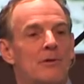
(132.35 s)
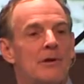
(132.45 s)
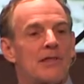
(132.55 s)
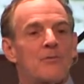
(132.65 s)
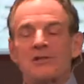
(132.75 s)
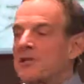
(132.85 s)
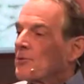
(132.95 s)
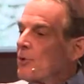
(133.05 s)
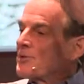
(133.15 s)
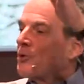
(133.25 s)
Another one says,
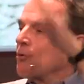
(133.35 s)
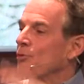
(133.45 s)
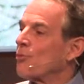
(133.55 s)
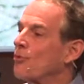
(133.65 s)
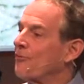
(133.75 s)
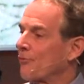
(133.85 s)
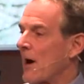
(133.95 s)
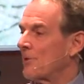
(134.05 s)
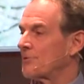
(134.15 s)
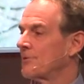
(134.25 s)
Well, let's go the roof
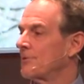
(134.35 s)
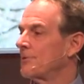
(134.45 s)
route.